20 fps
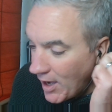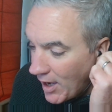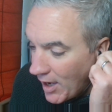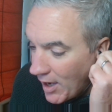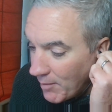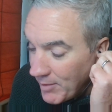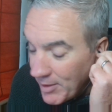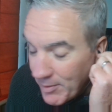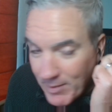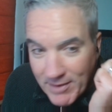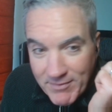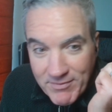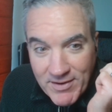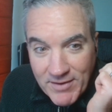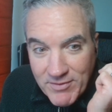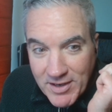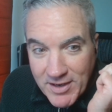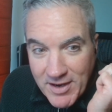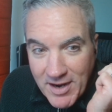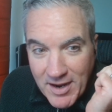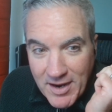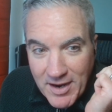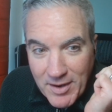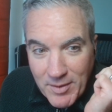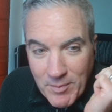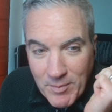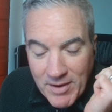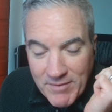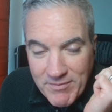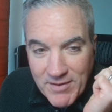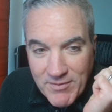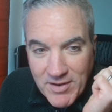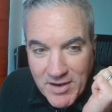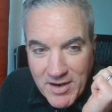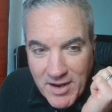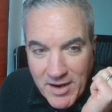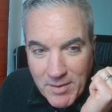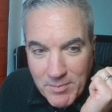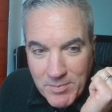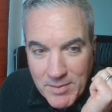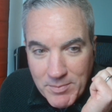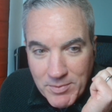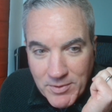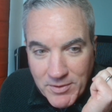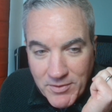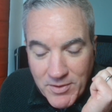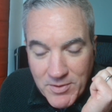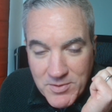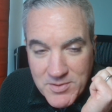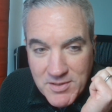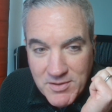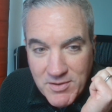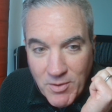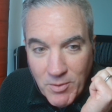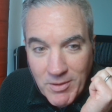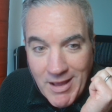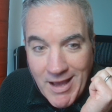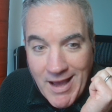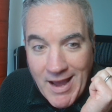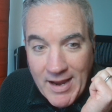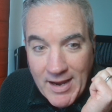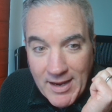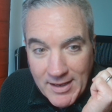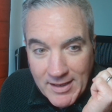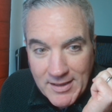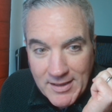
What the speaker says: I mean, my favorite kind of people are those that don't lie.